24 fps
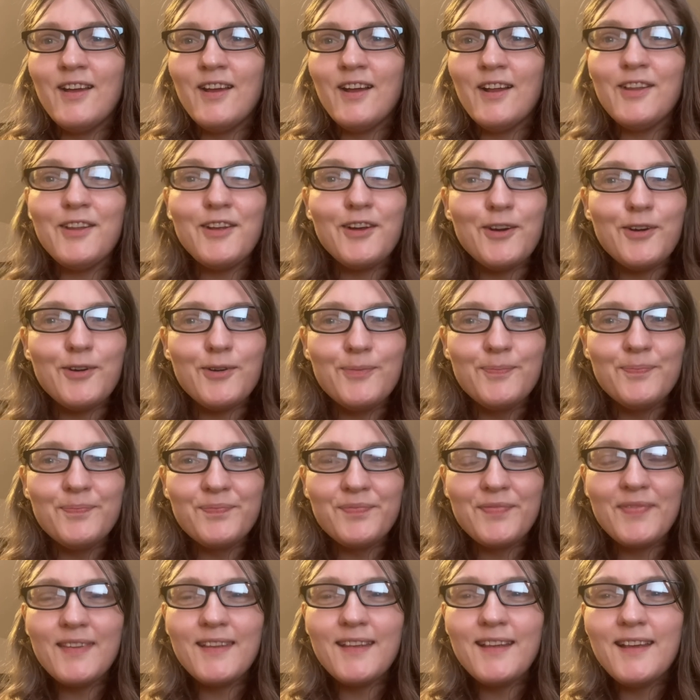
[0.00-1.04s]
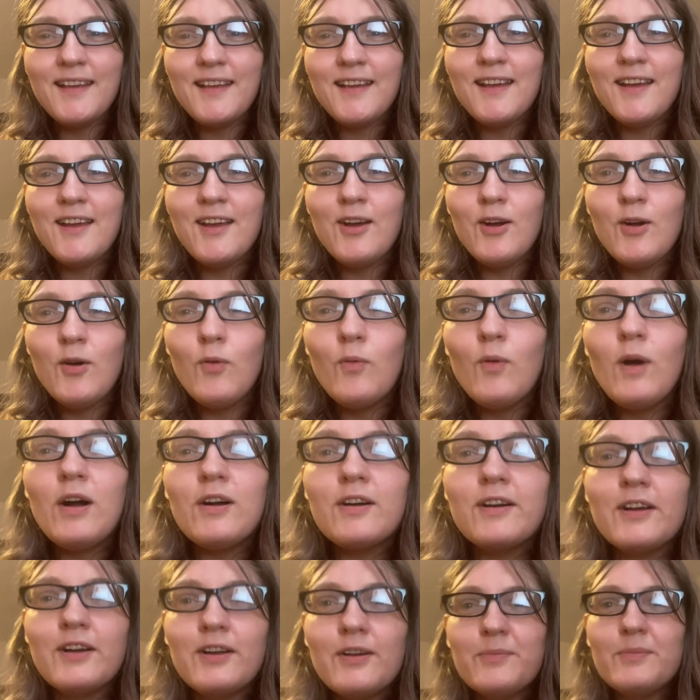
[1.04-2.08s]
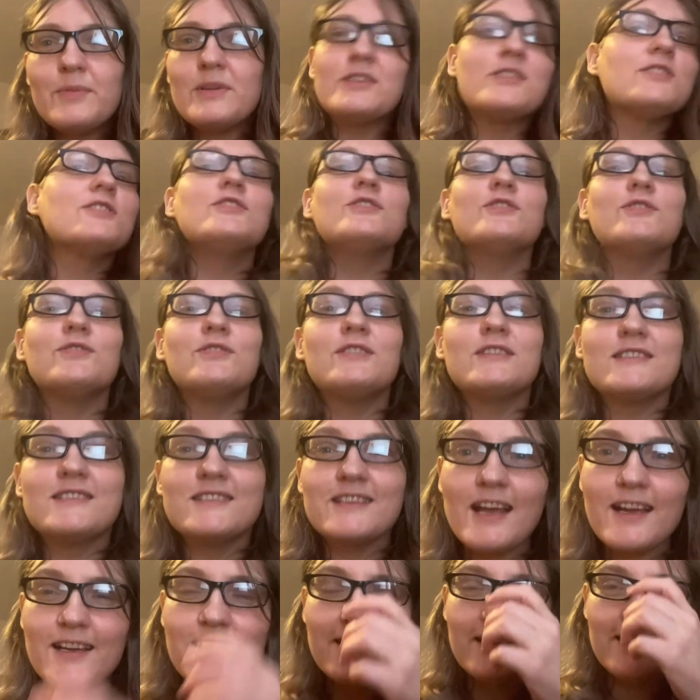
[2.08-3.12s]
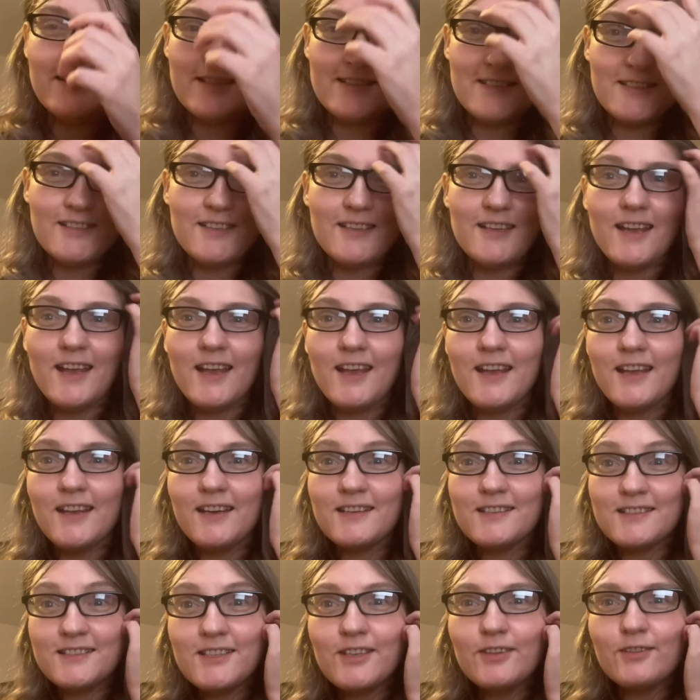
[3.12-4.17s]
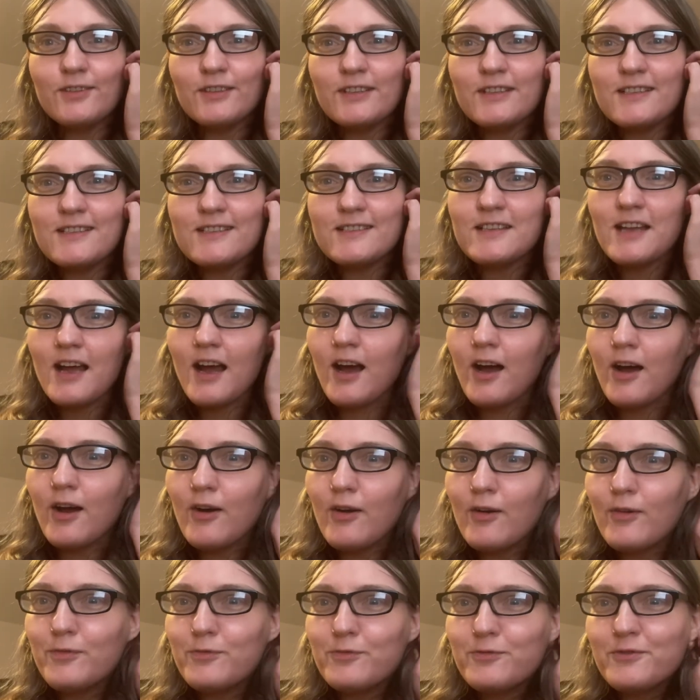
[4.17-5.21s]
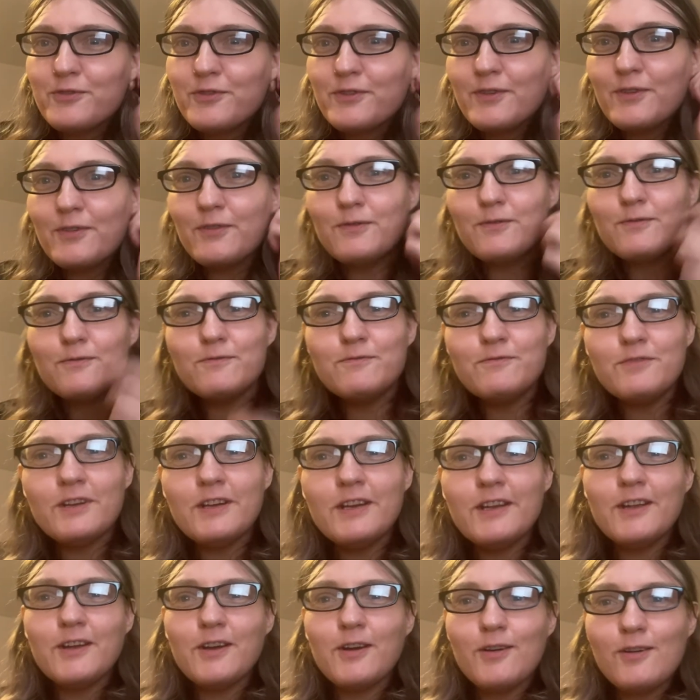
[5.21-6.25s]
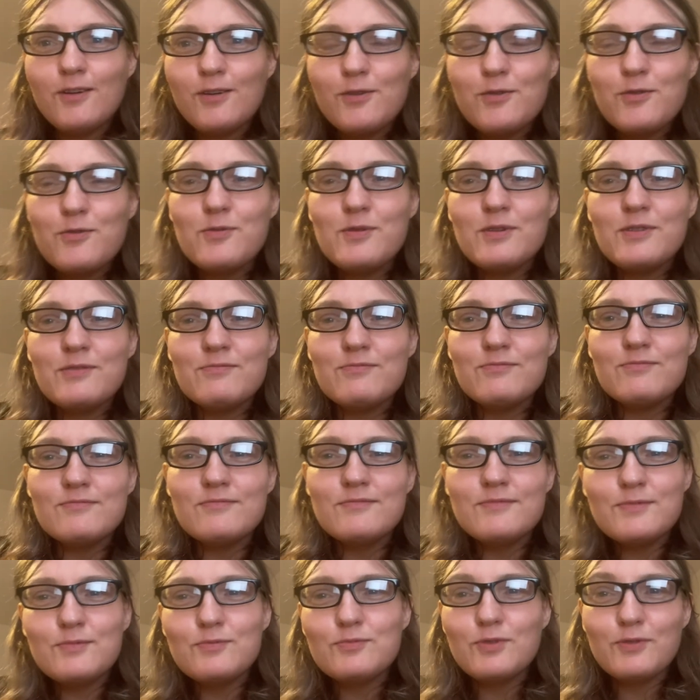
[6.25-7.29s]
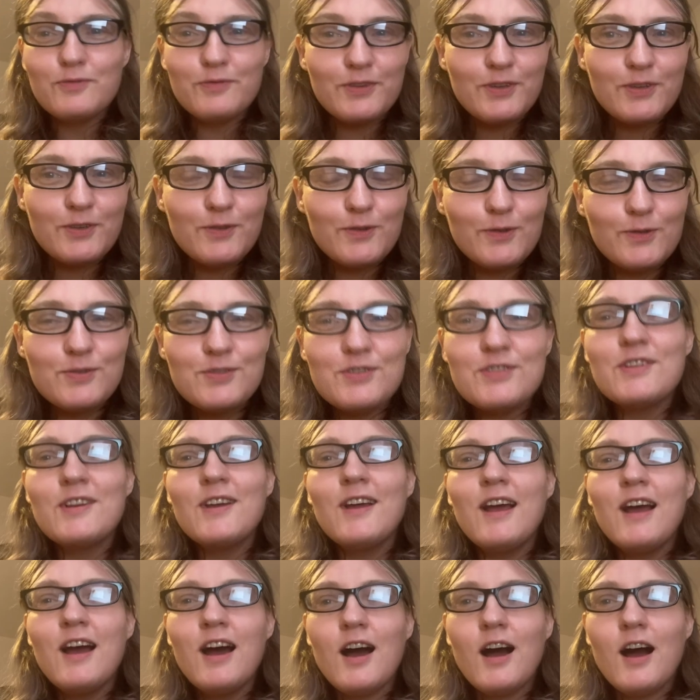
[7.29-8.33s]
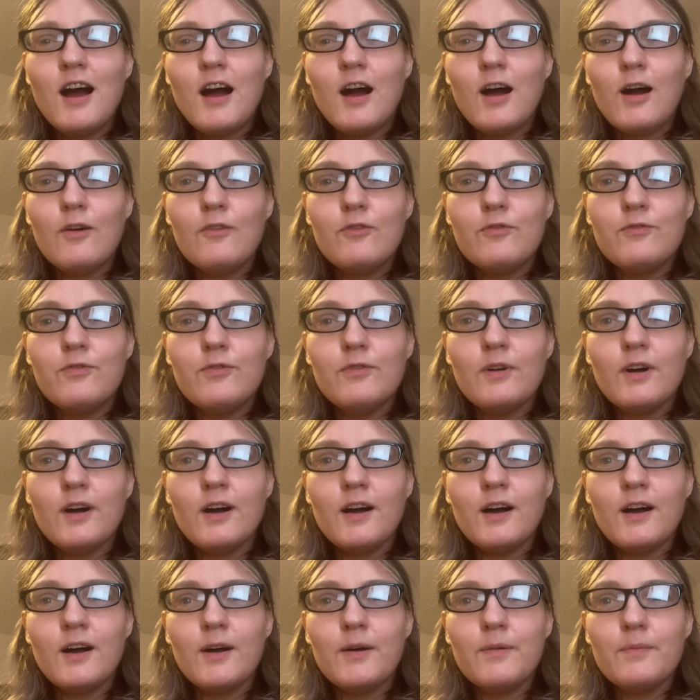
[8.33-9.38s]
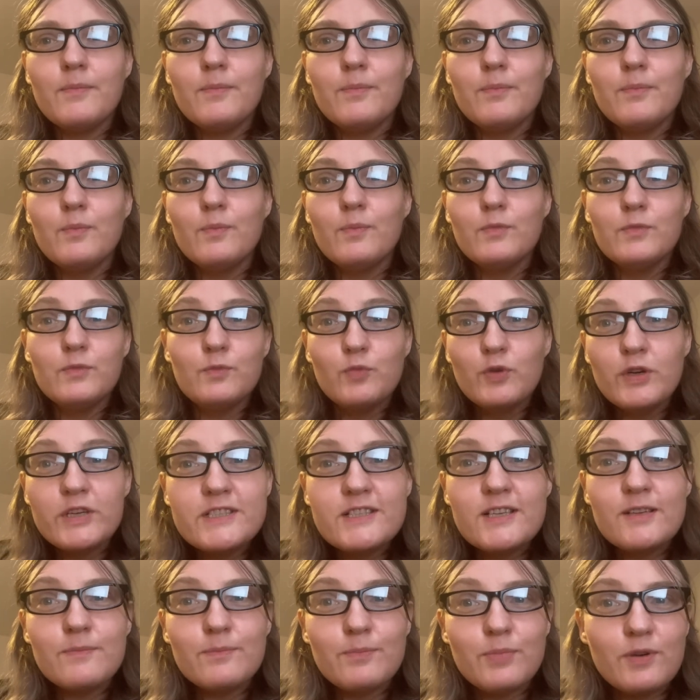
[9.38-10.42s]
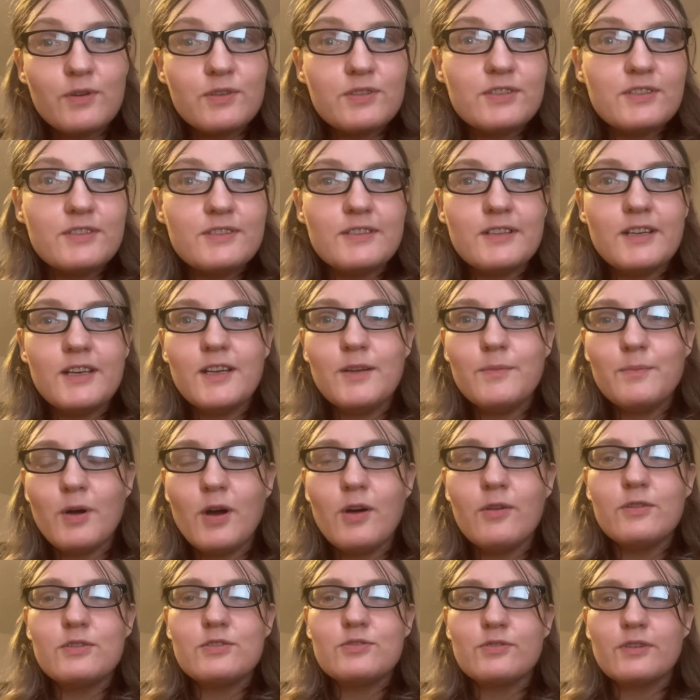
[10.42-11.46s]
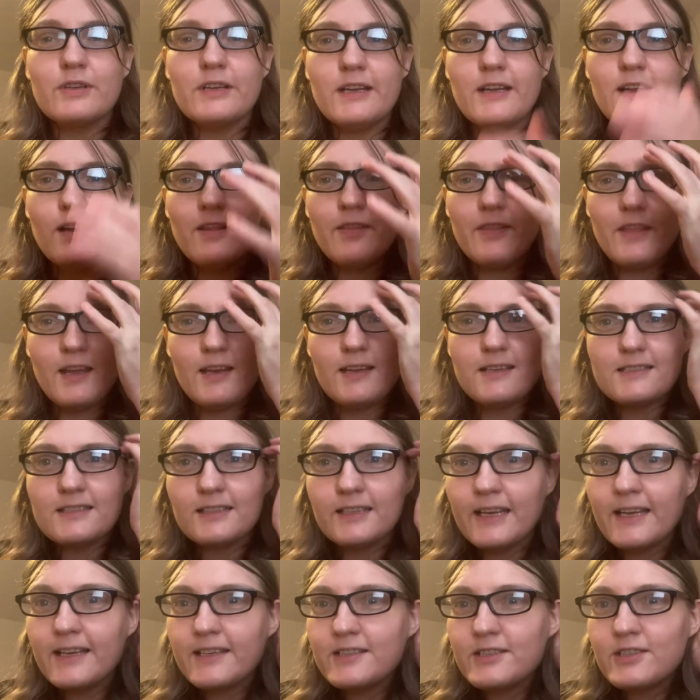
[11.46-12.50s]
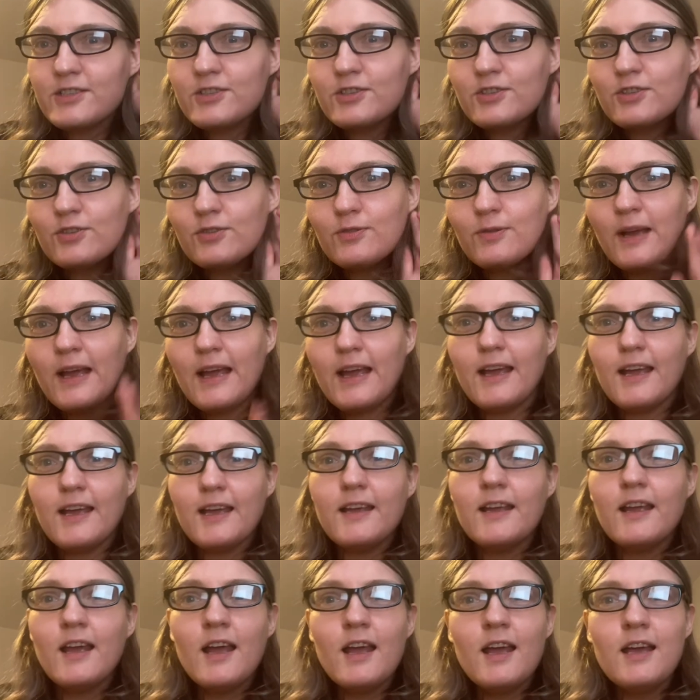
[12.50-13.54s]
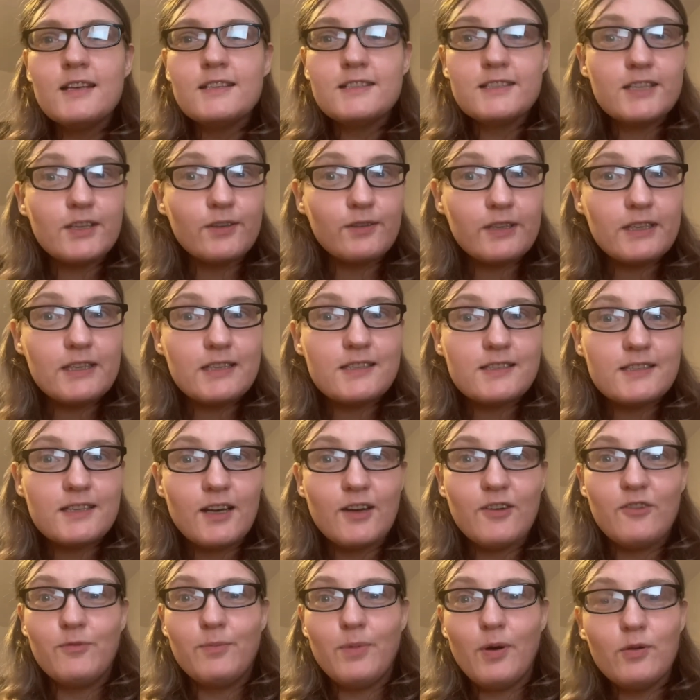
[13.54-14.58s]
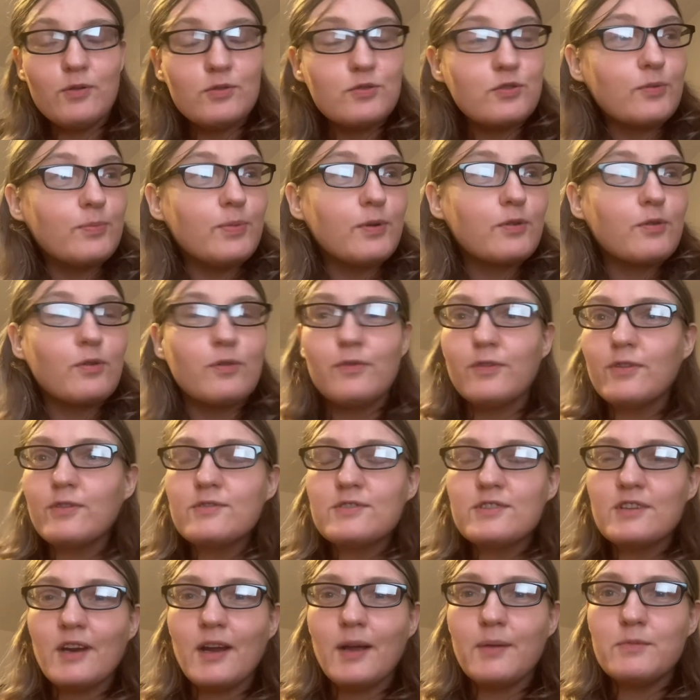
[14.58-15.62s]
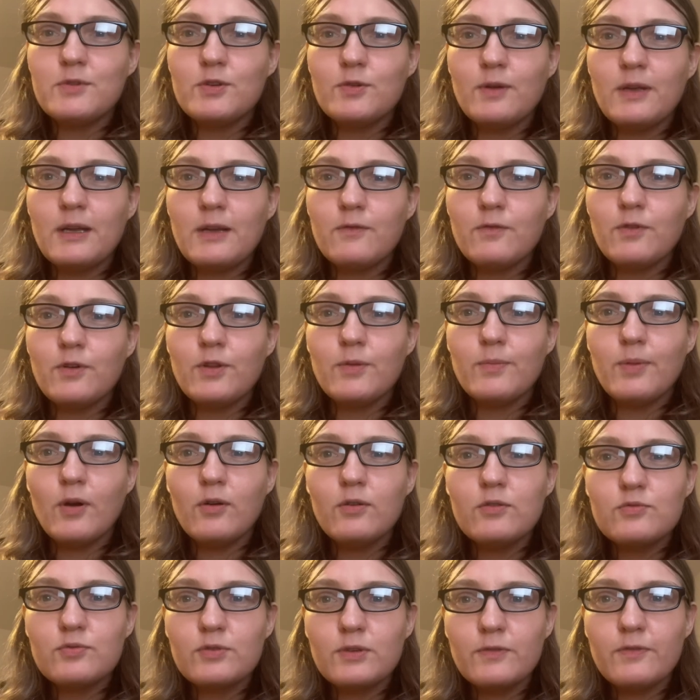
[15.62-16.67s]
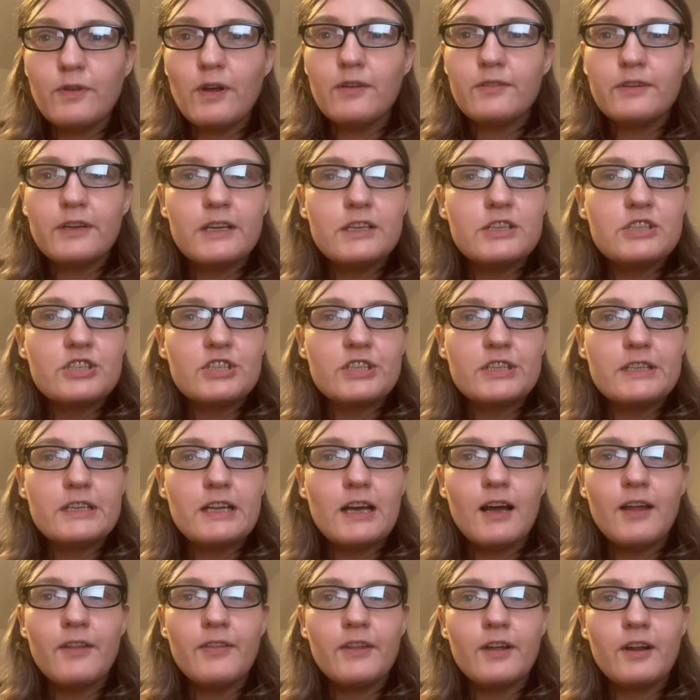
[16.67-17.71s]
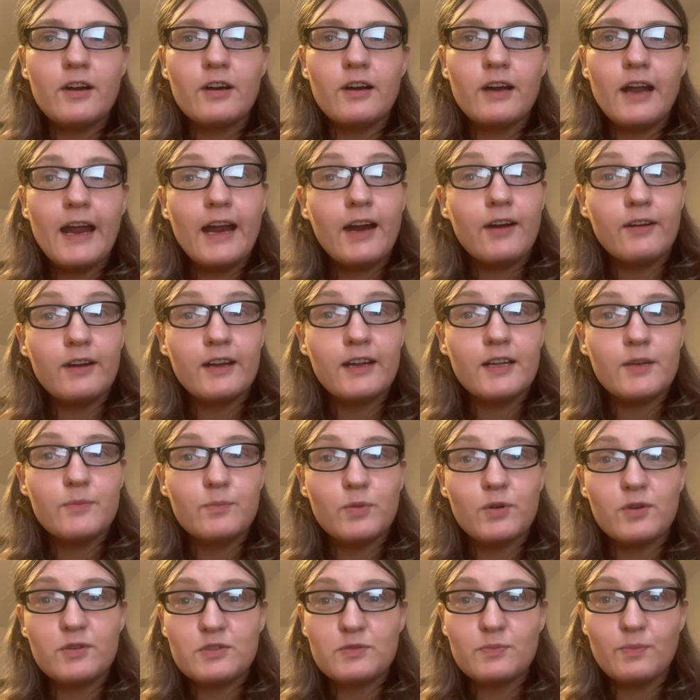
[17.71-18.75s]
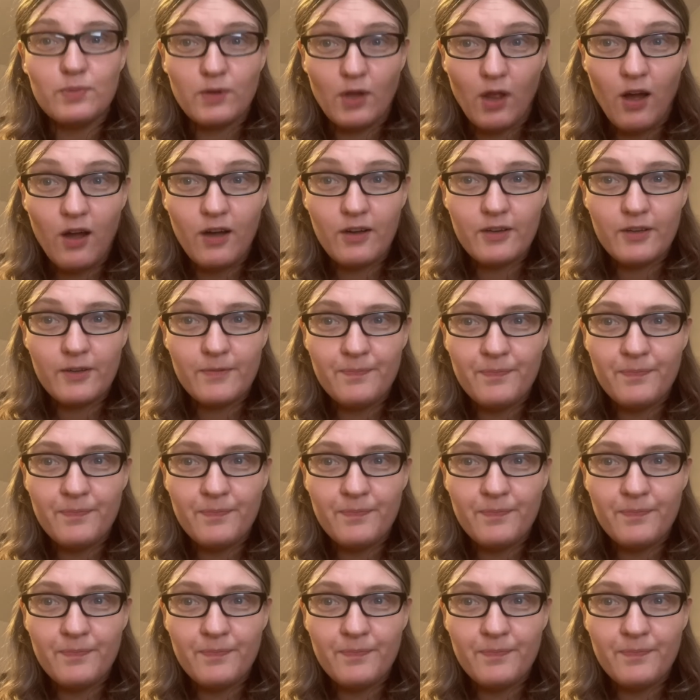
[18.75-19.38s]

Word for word: Hello. Welcome to the second in a series of video reviews of uh, recent books in poetry that is linked to a series of poetry book reviews that I'm doing for the Poetry Foundation on their Harriet Books blog.